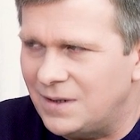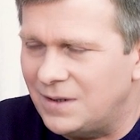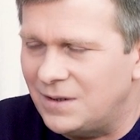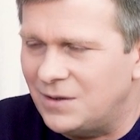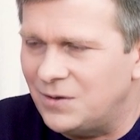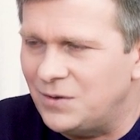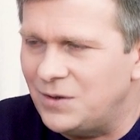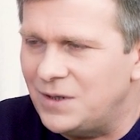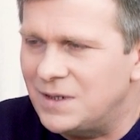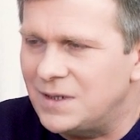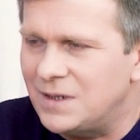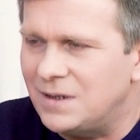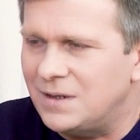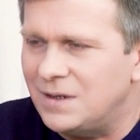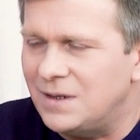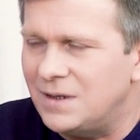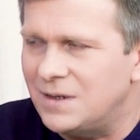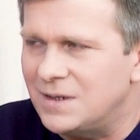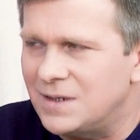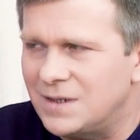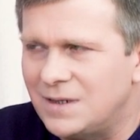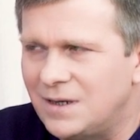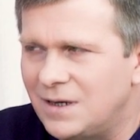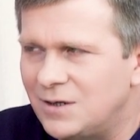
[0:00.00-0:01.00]

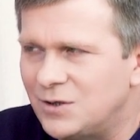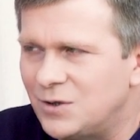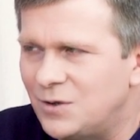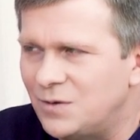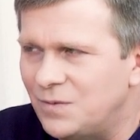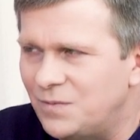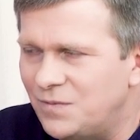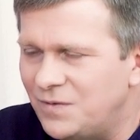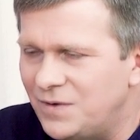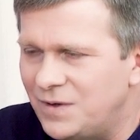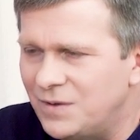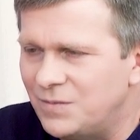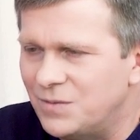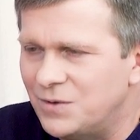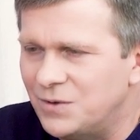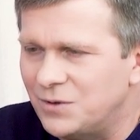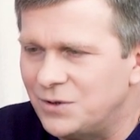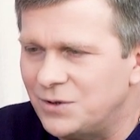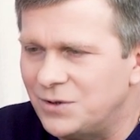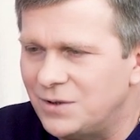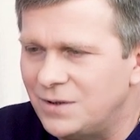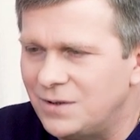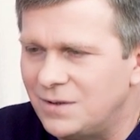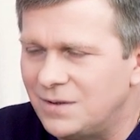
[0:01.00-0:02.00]
However, if you don't
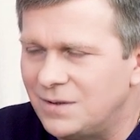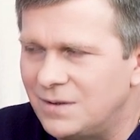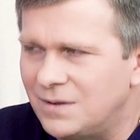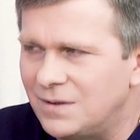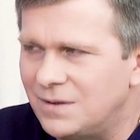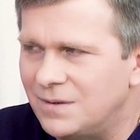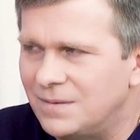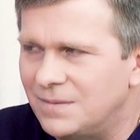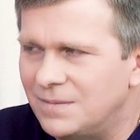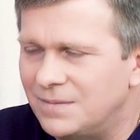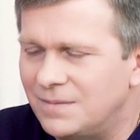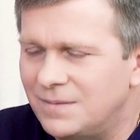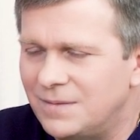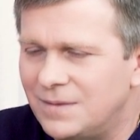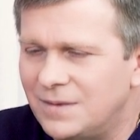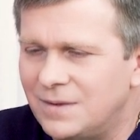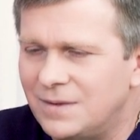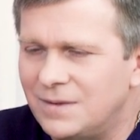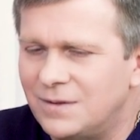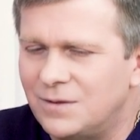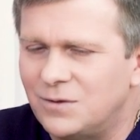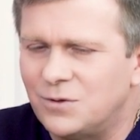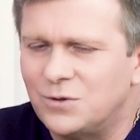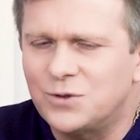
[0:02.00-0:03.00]
know God's
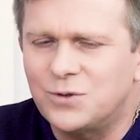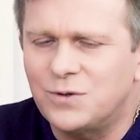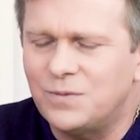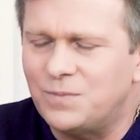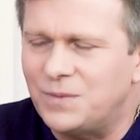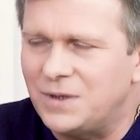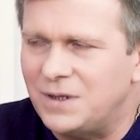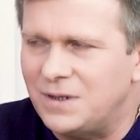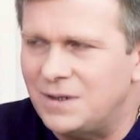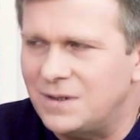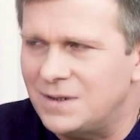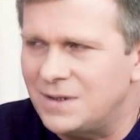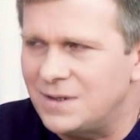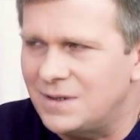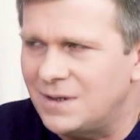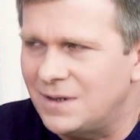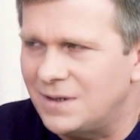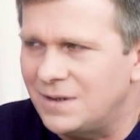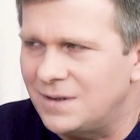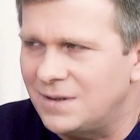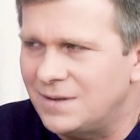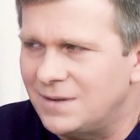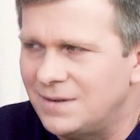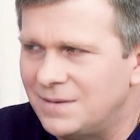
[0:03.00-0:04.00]
love, then
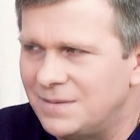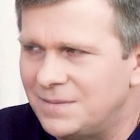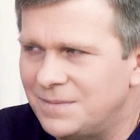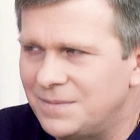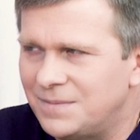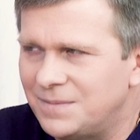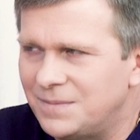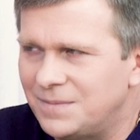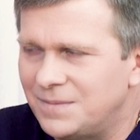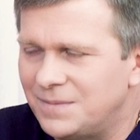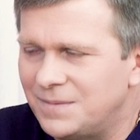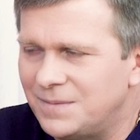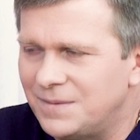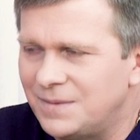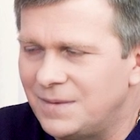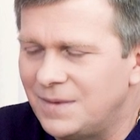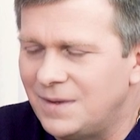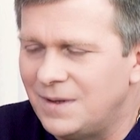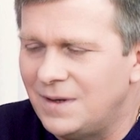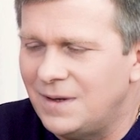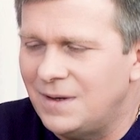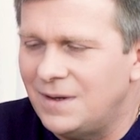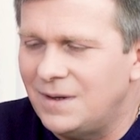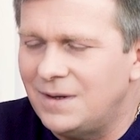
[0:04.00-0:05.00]
whatever you may know,
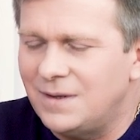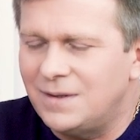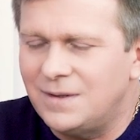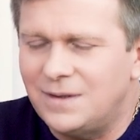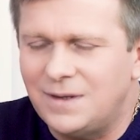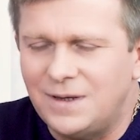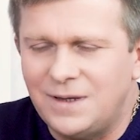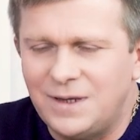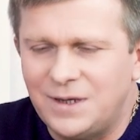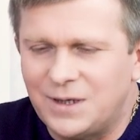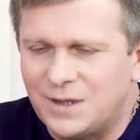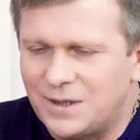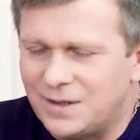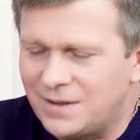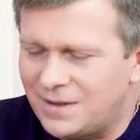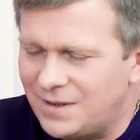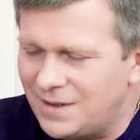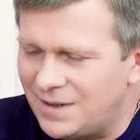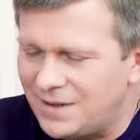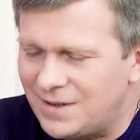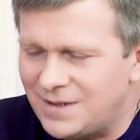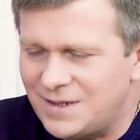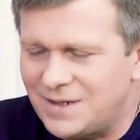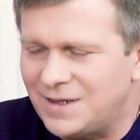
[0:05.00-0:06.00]
you will
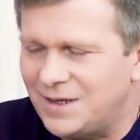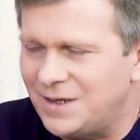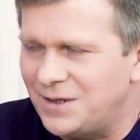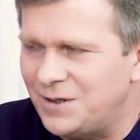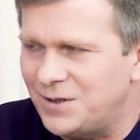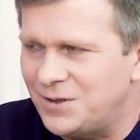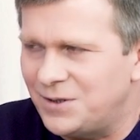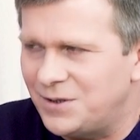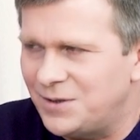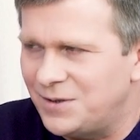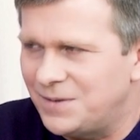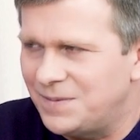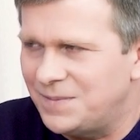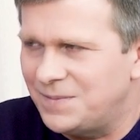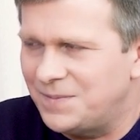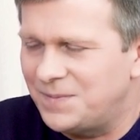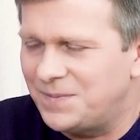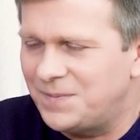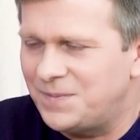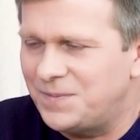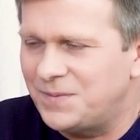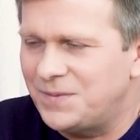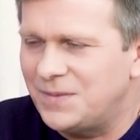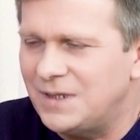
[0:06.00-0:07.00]
never become that
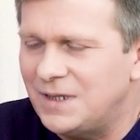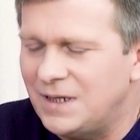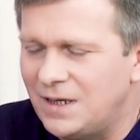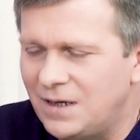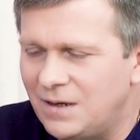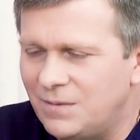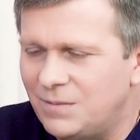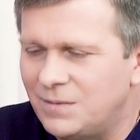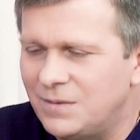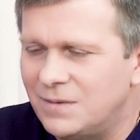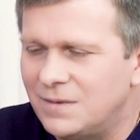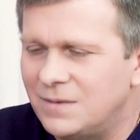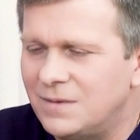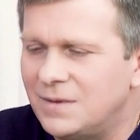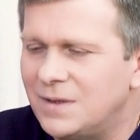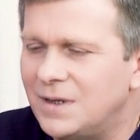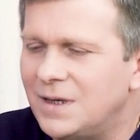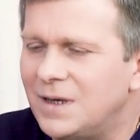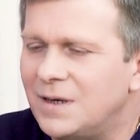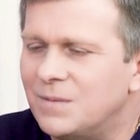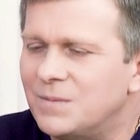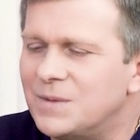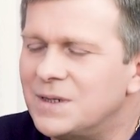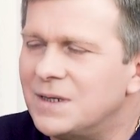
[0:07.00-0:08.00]
which you
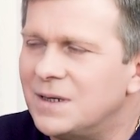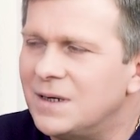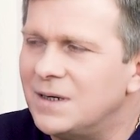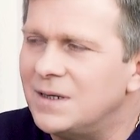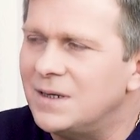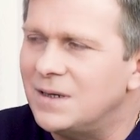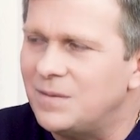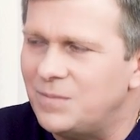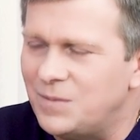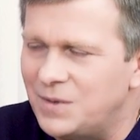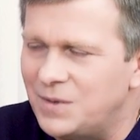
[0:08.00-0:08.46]
must become.